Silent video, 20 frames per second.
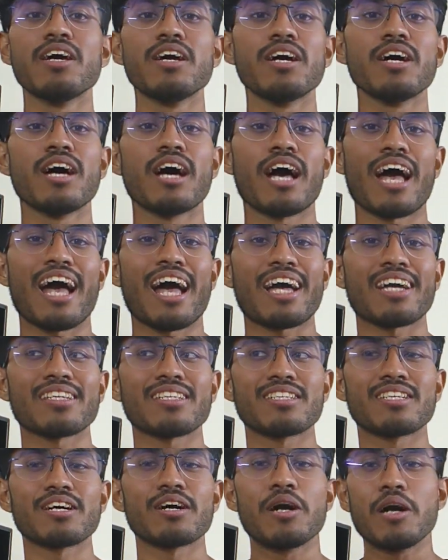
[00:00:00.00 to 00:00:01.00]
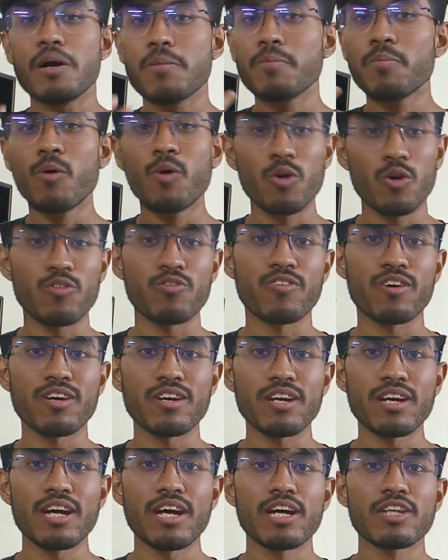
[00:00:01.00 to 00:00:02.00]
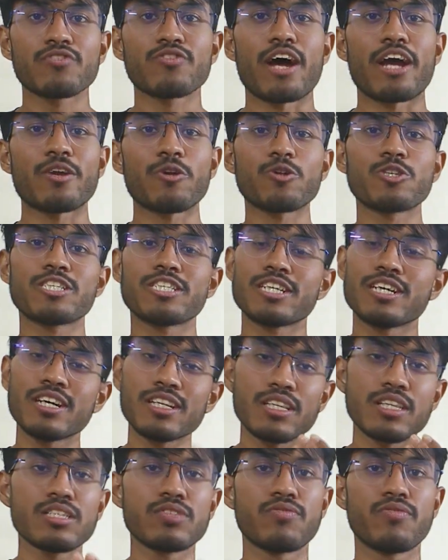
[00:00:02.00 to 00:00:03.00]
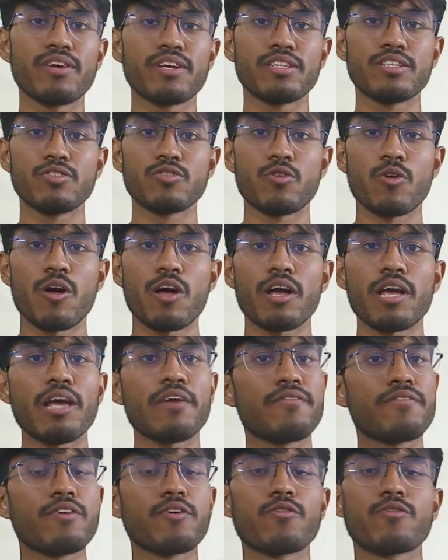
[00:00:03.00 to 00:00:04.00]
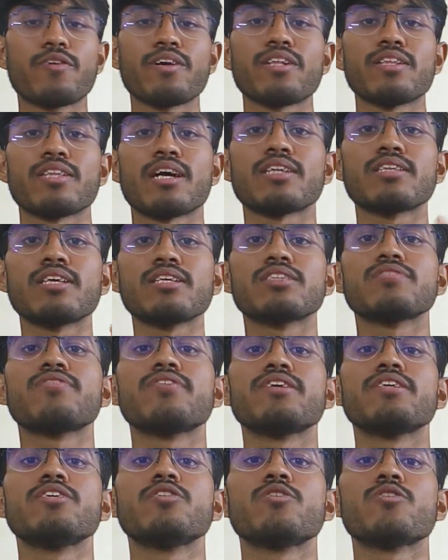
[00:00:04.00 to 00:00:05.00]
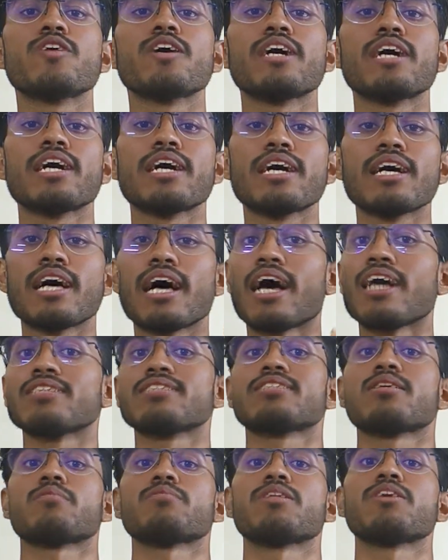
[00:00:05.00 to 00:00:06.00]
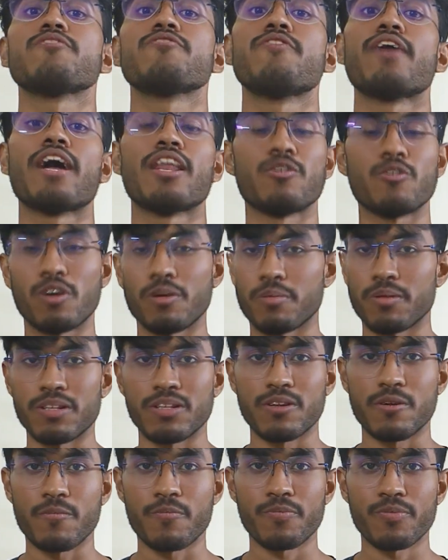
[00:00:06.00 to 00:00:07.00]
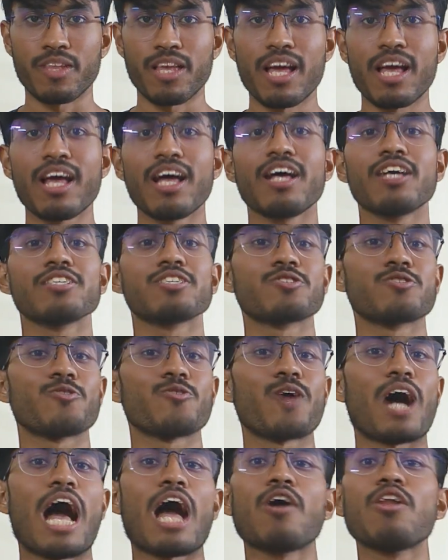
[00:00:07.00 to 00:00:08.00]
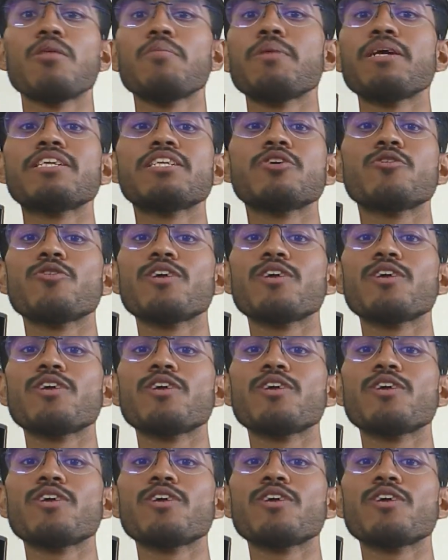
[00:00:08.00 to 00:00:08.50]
And moreover, try to share this video if you feel that this video has something valuable. So I'll meet you in